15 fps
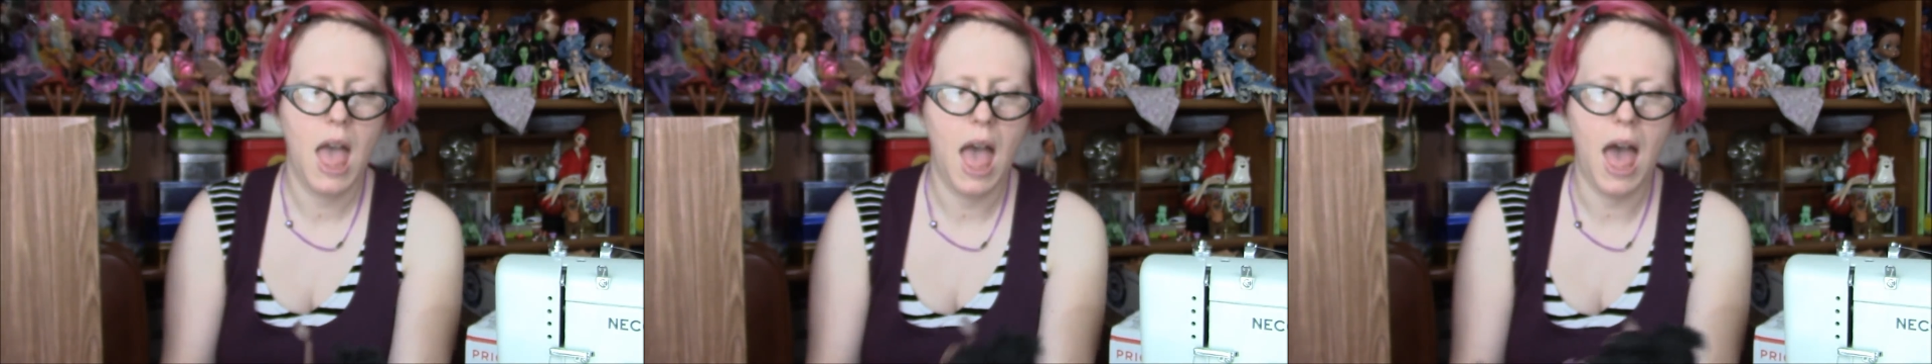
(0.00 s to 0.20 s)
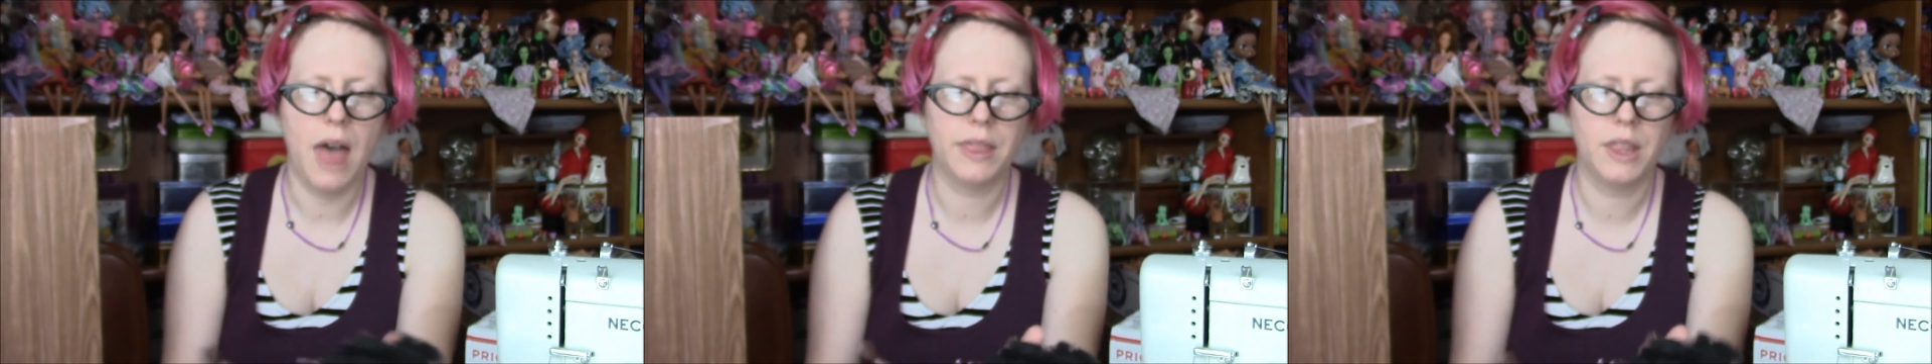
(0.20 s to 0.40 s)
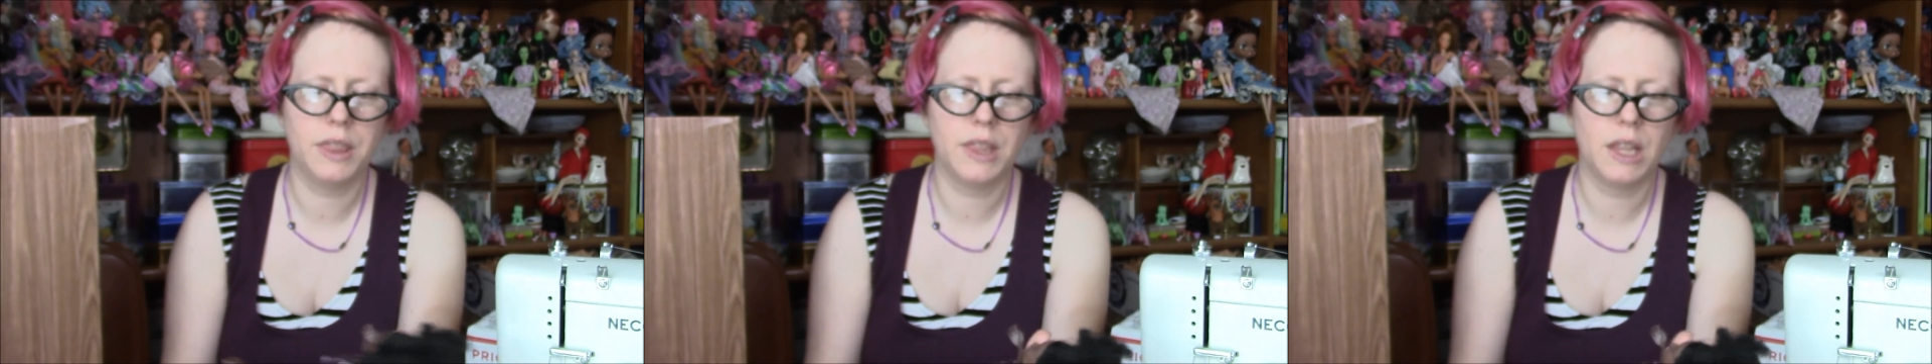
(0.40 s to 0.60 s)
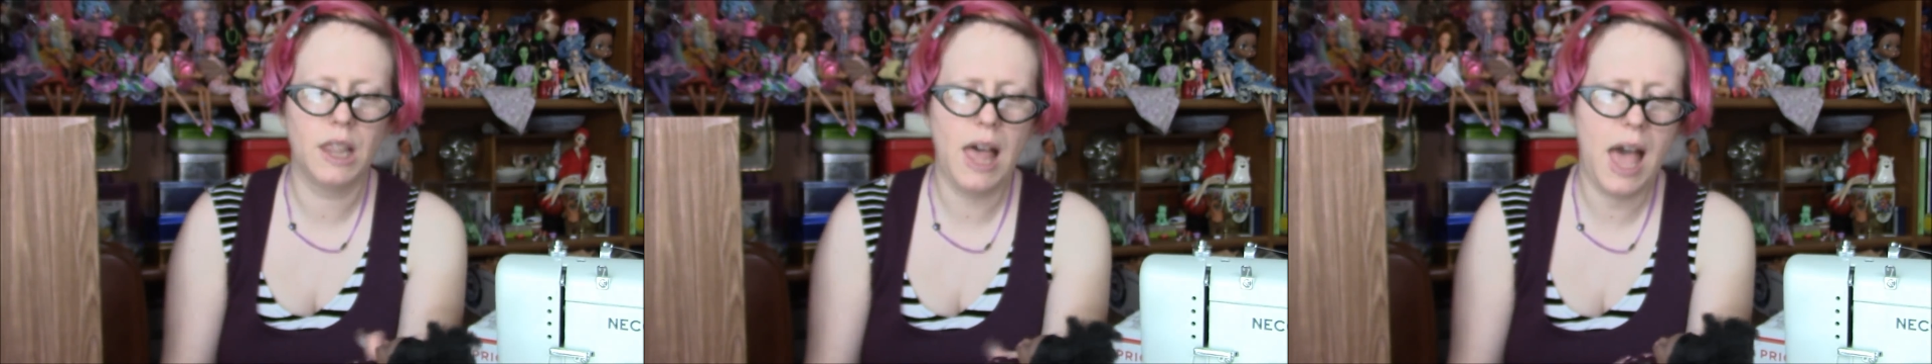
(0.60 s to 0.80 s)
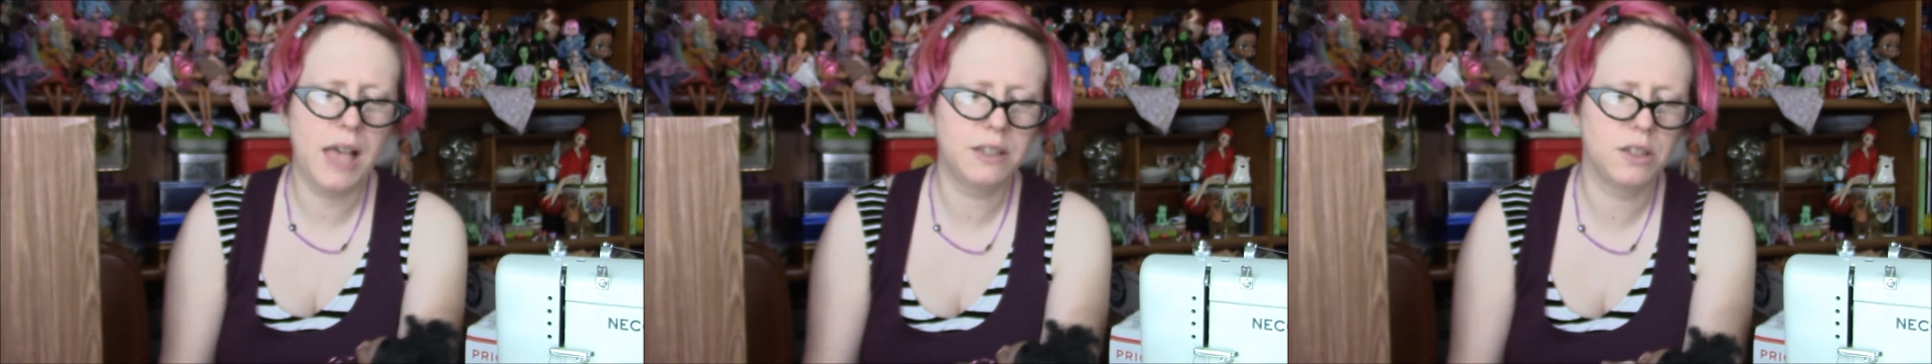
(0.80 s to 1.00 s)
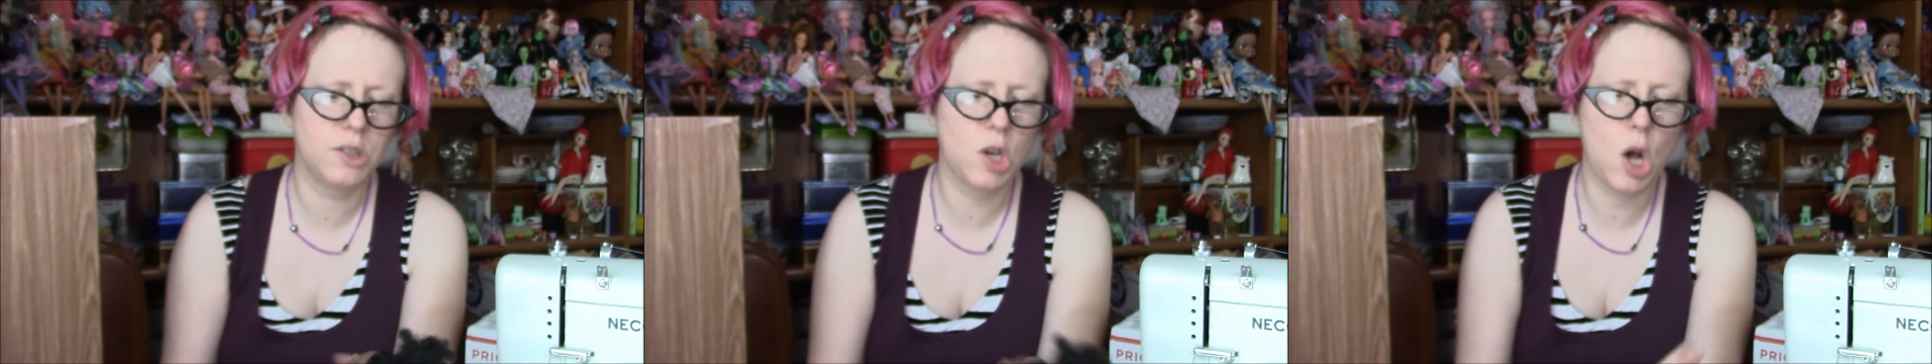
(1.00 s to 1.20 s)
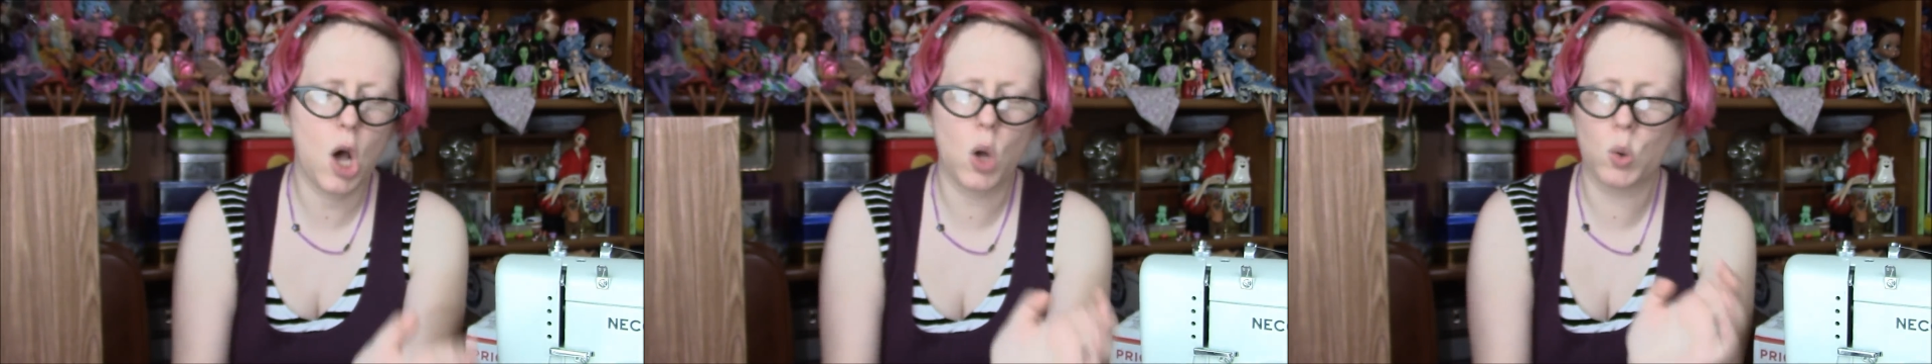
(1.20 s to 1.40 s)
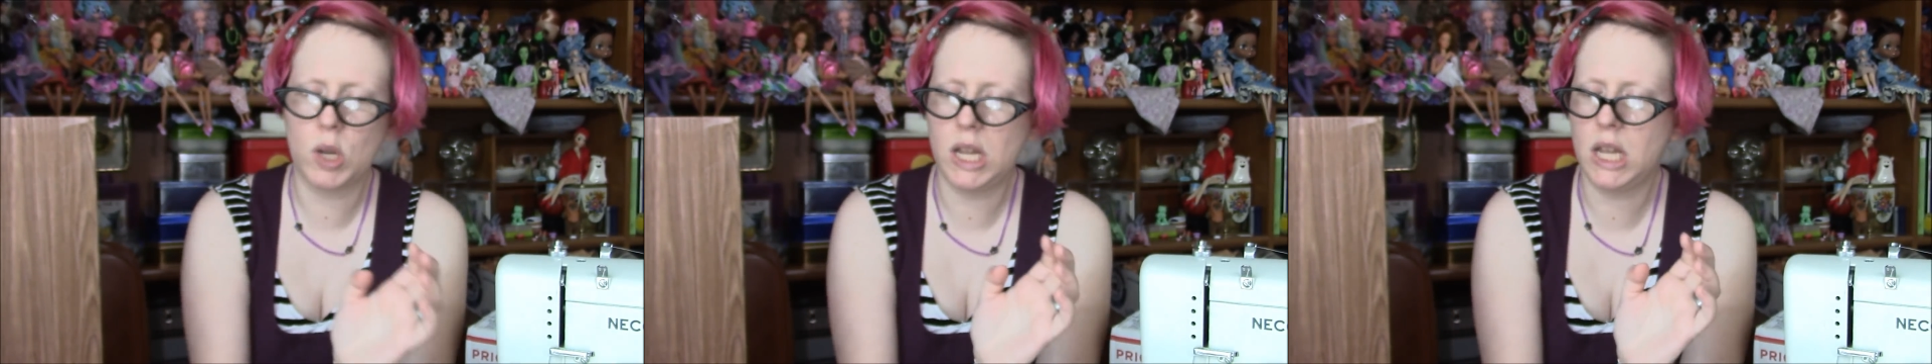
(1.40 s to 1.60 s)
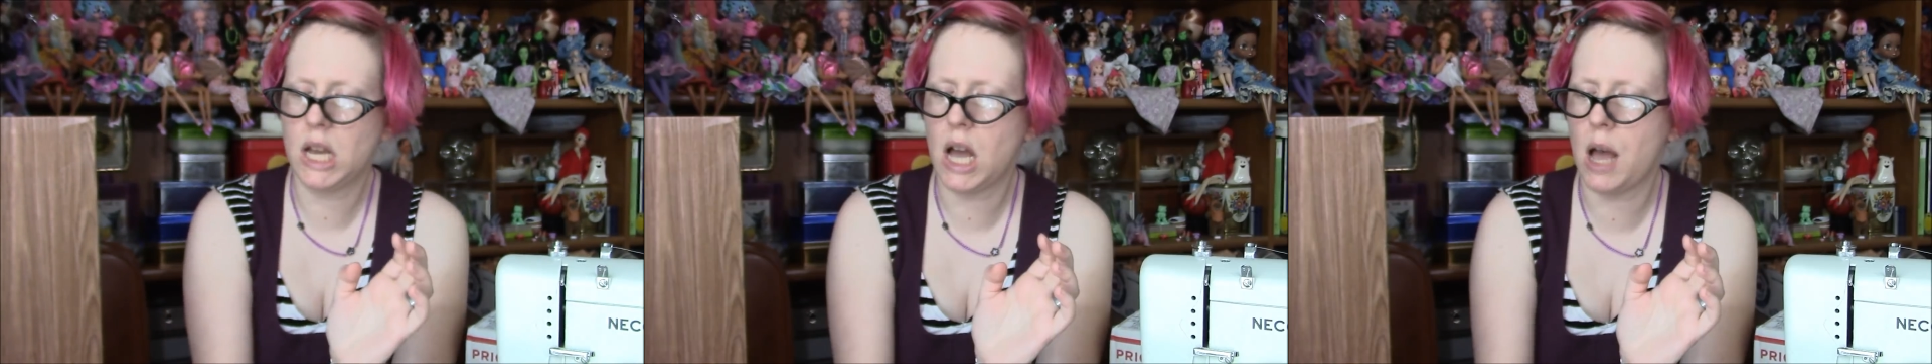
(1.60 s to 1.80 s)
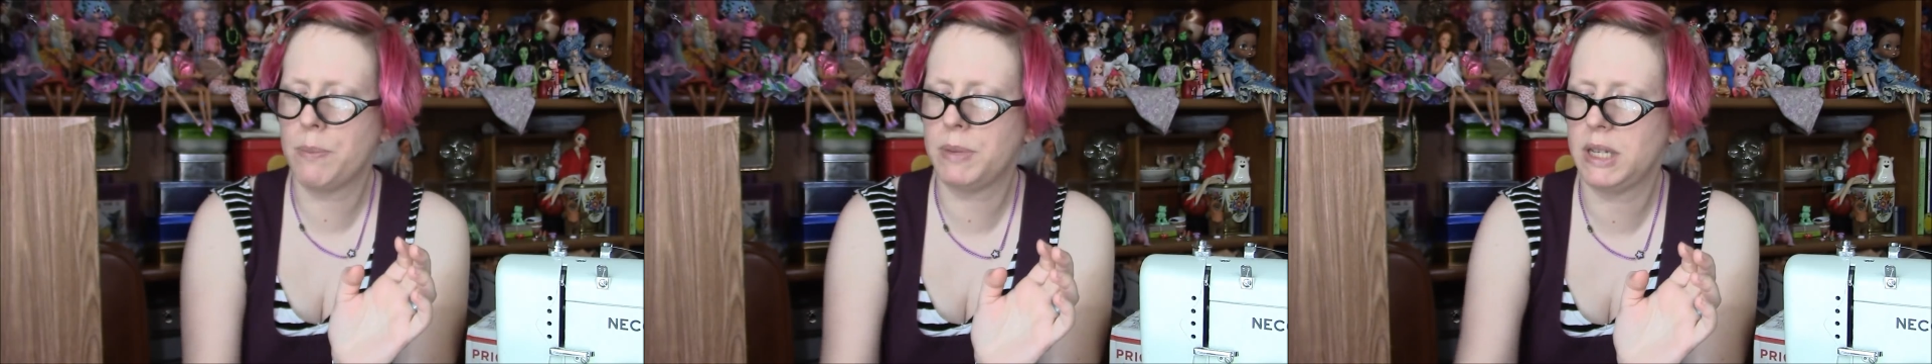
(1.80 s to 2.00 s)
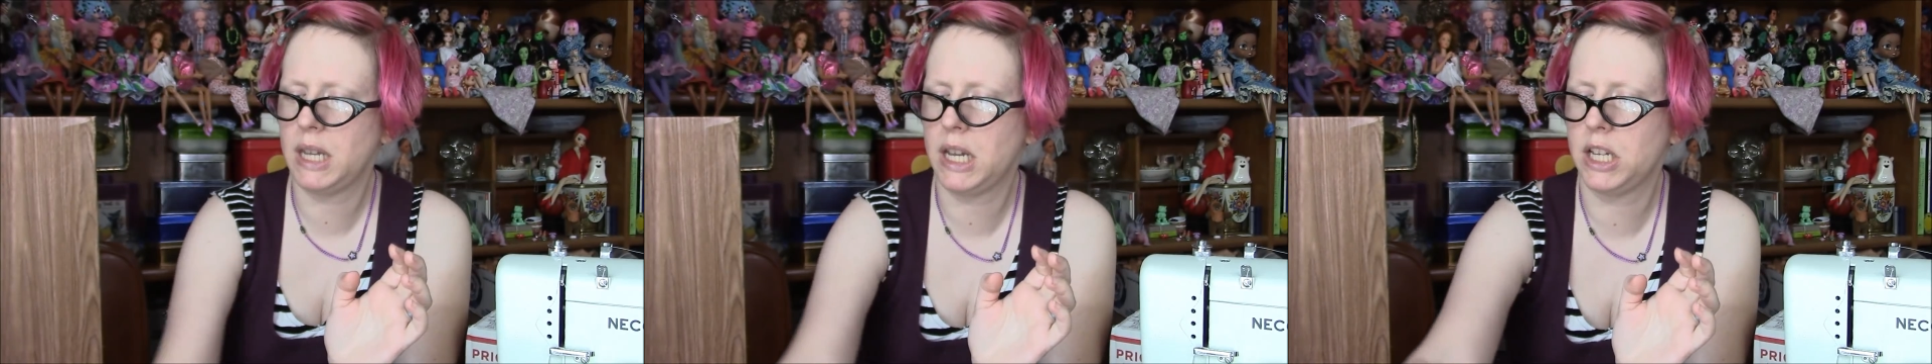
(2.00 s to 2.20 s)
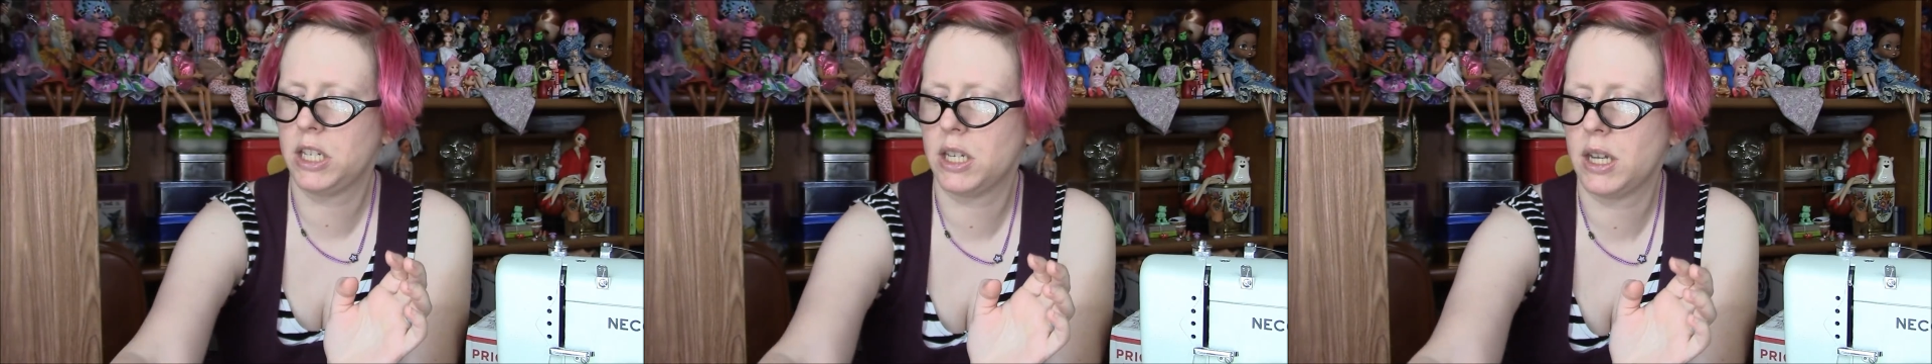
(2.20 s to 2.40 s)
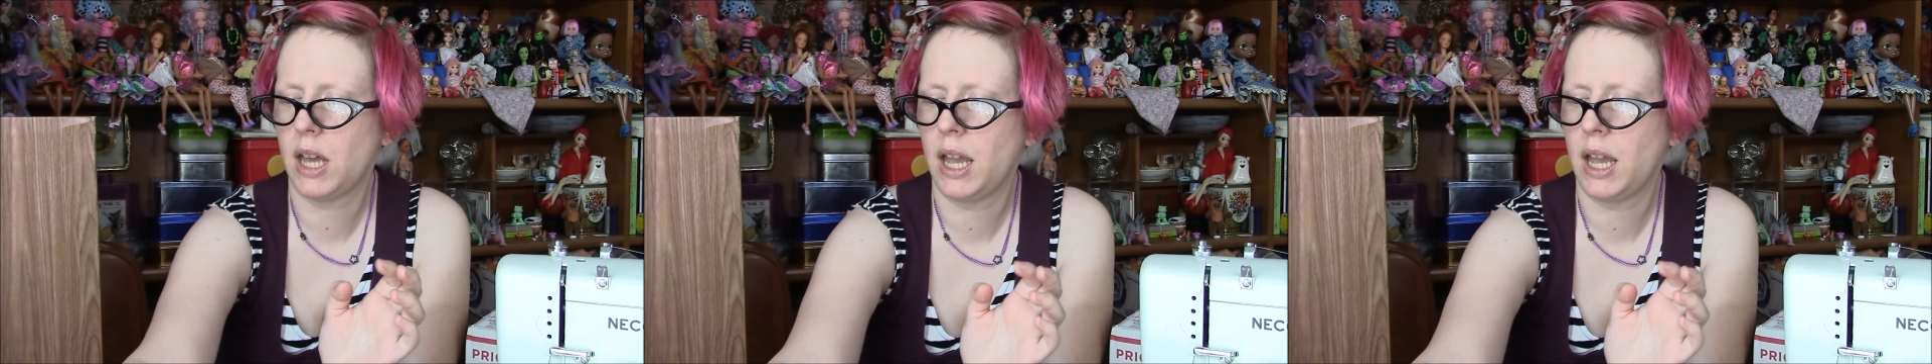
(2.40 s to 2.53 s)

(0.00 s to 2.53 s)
and then the last doll recombination